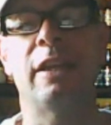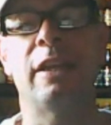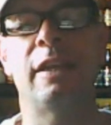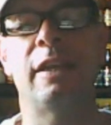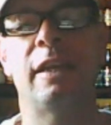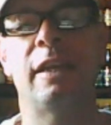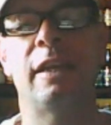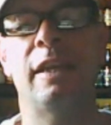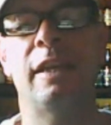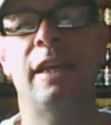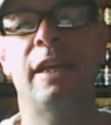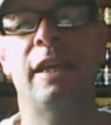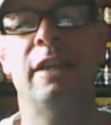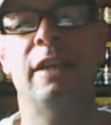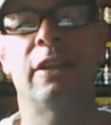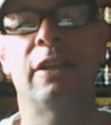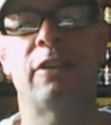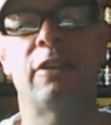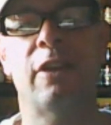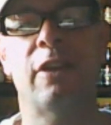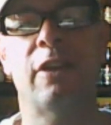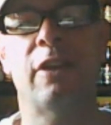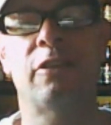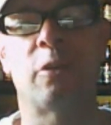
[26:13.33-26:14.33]
in England,
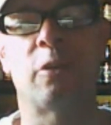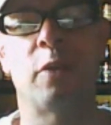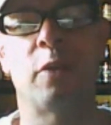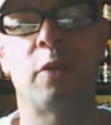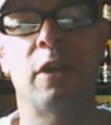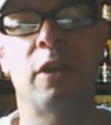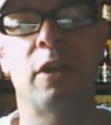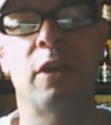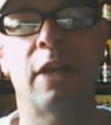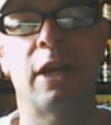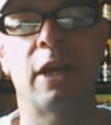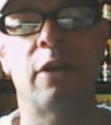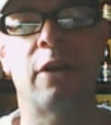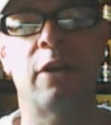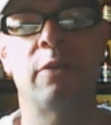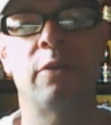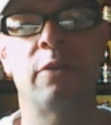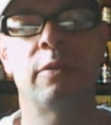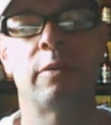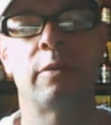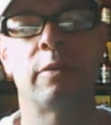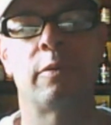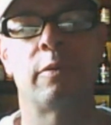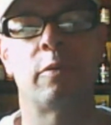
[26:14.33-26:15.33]
doesn't real
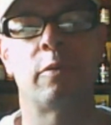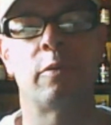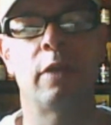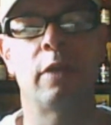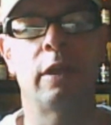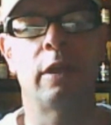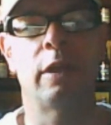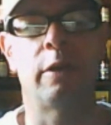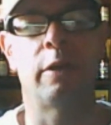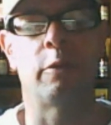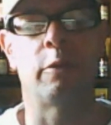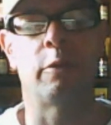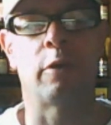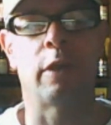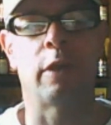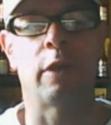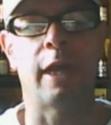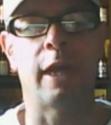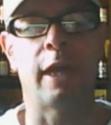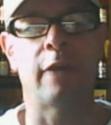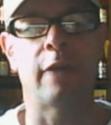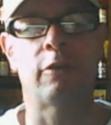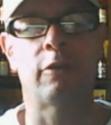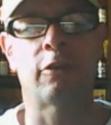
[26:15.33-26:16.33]
ale really
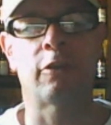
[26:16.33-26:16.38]
relate to